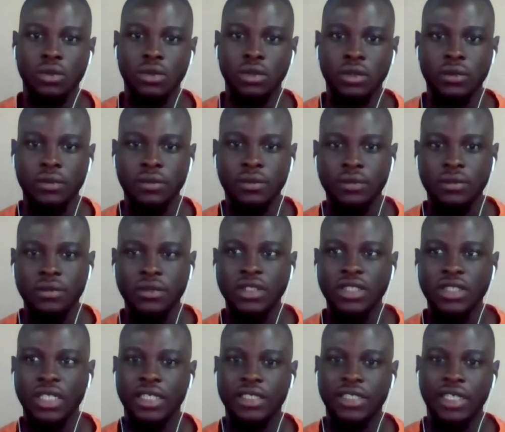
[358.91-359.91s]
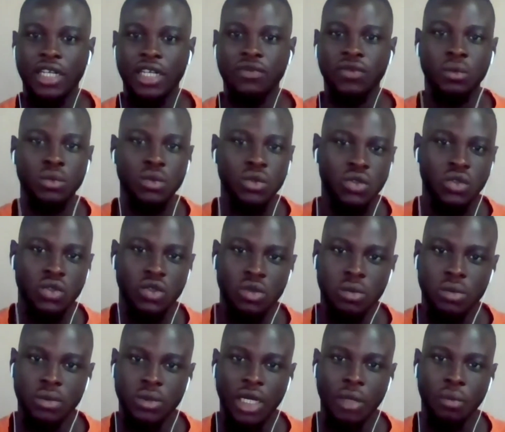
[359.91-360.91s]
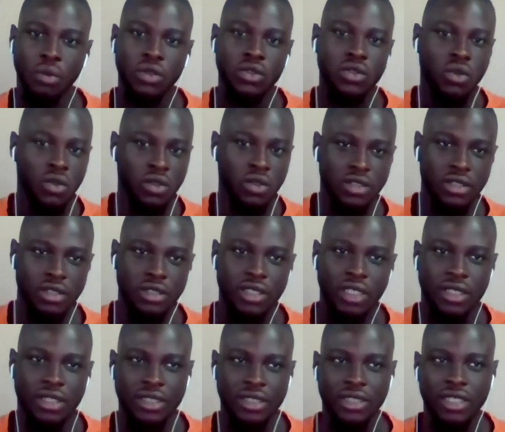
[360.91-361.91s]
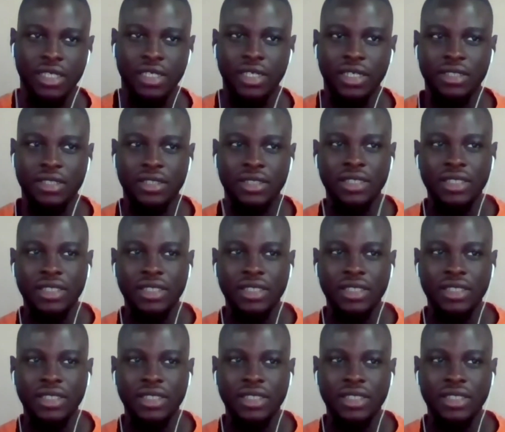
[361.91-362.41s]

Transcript: I started from YouTube. I bought courses and things like that.